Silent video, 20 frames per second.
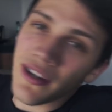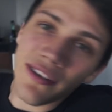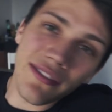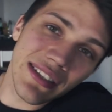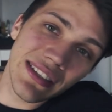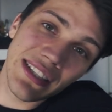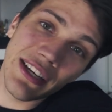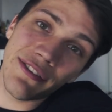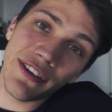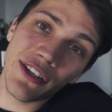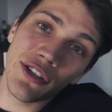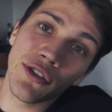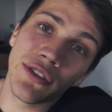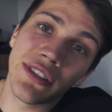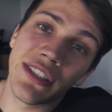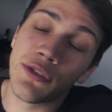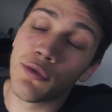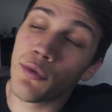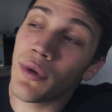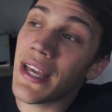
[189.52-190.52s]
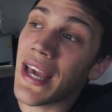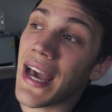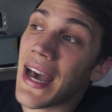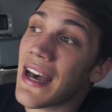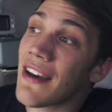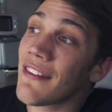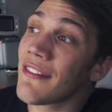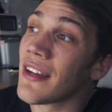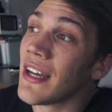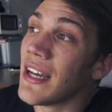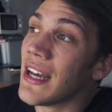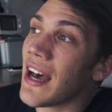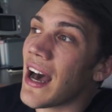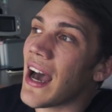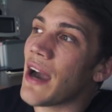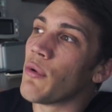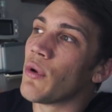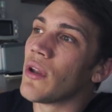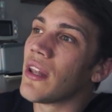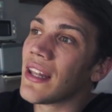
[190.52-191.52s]
one of the difficulties we have.
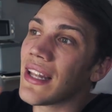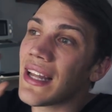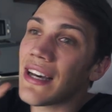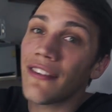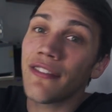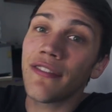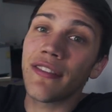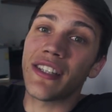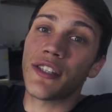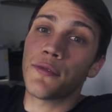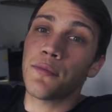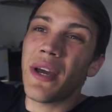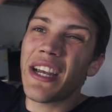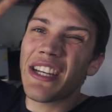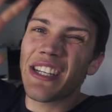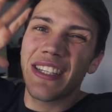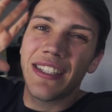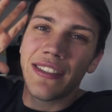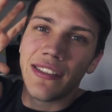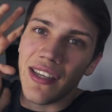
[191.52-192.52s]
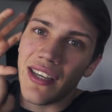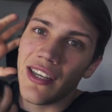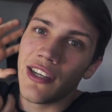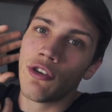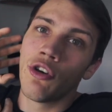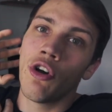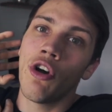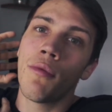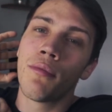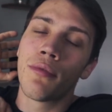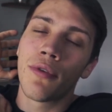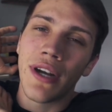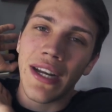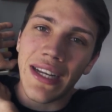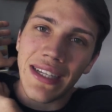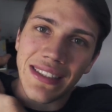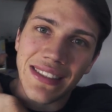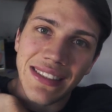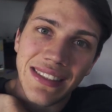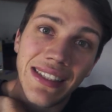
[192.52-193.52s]
I would love especially to
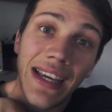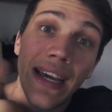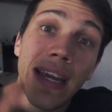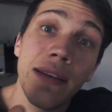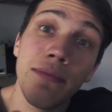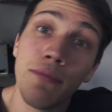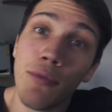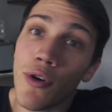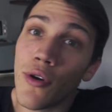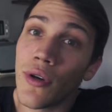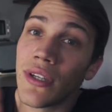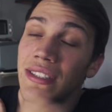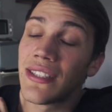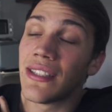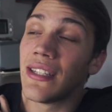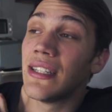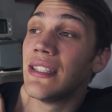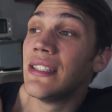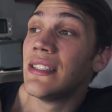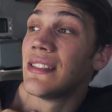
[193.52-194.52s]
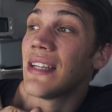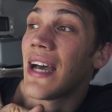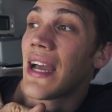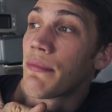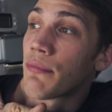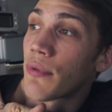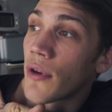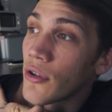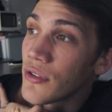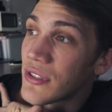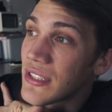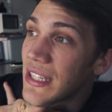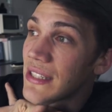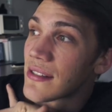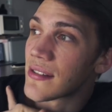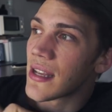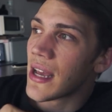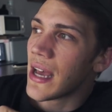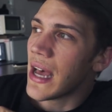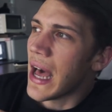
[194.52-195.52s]
incorporate Zen more into the design
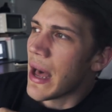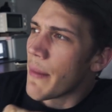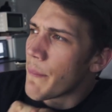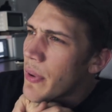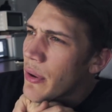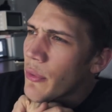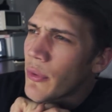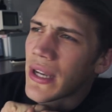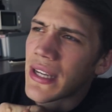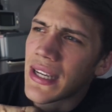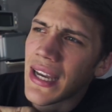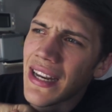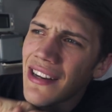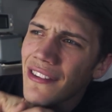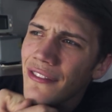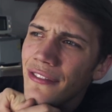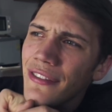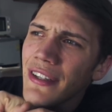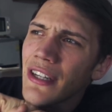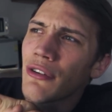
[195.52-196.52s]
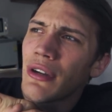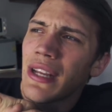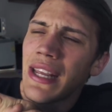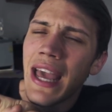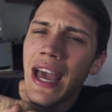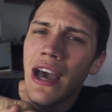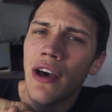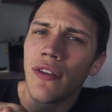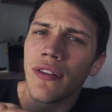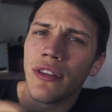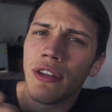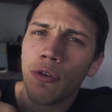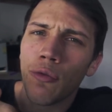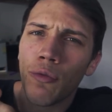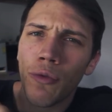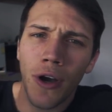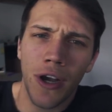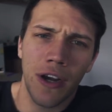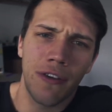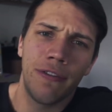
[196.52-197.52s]
process, but we're kind of figuring out the
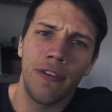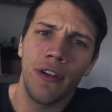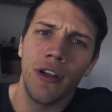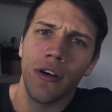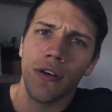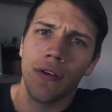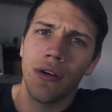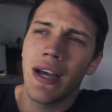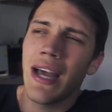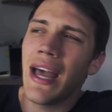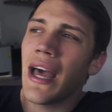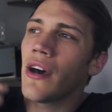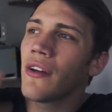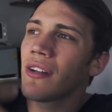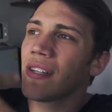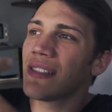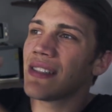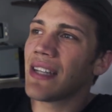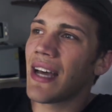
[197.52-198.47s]
workflow. How